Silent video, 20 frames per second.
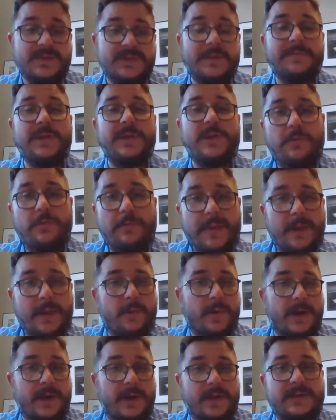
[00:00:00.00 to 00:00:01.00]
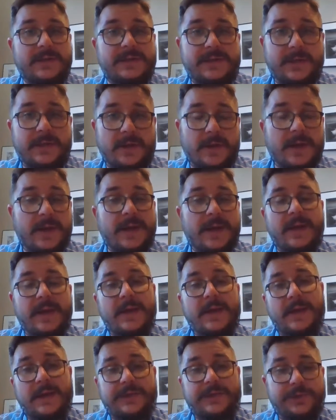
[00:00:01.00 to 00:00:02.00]
Something you may want to consider
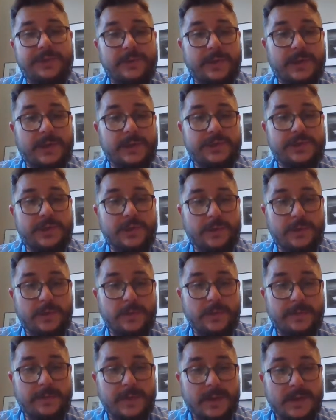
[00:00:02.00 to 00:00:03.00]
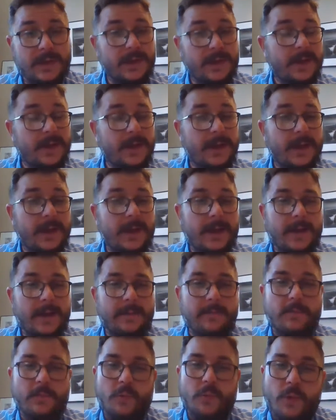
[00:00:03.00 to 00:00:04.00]
as you look at your group.
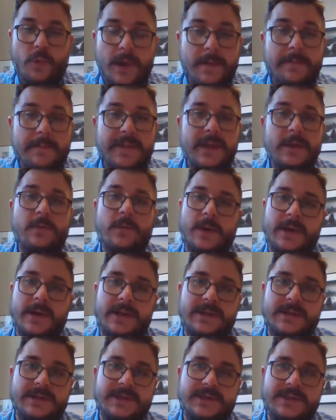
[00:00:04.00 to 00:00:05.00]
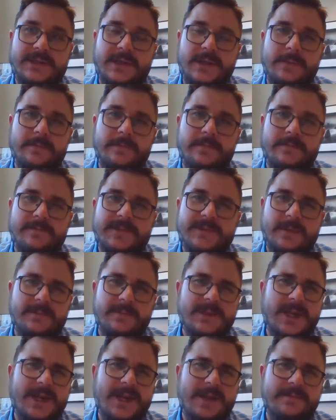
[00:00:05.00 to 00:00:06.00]
One big one is
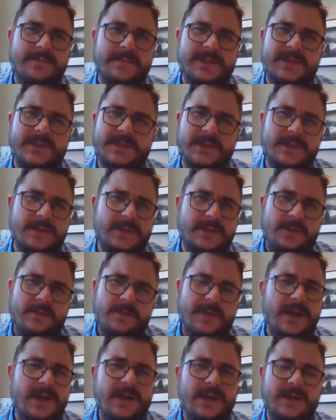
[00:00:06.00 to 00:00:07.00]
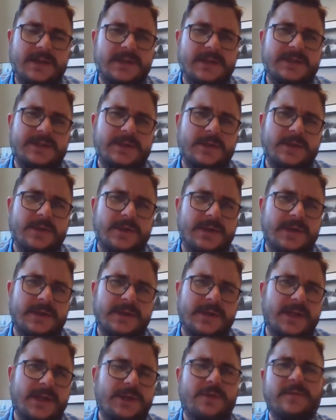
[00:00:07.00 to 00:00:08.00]
sometimes is it you may need to
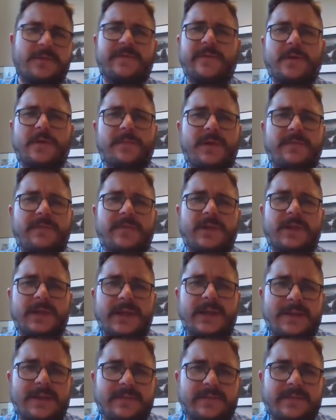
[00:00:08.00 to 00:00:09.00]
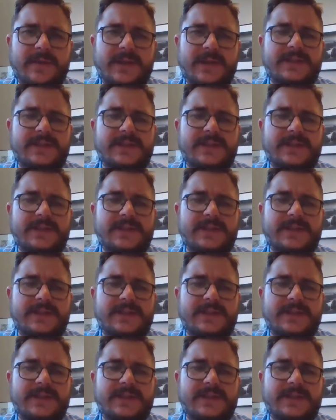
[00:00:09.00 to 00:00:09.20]
consider can your firm even leave?